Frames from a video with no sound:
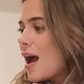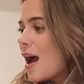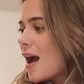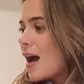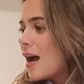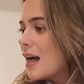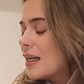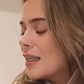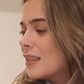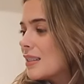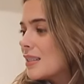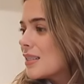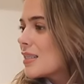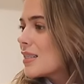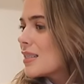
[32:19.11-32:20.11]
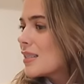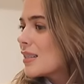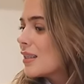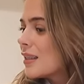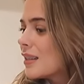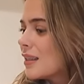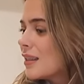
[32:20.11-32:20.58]
And
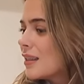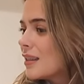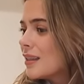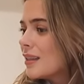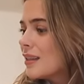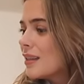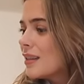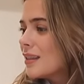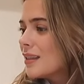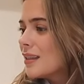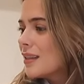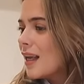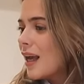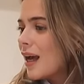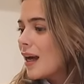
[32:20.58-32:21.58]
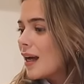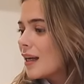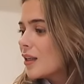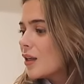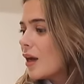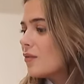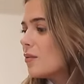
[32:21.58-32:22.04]

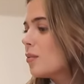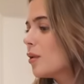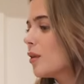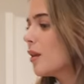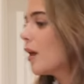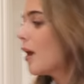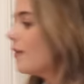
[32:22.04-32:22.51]
yeah, you haven't put the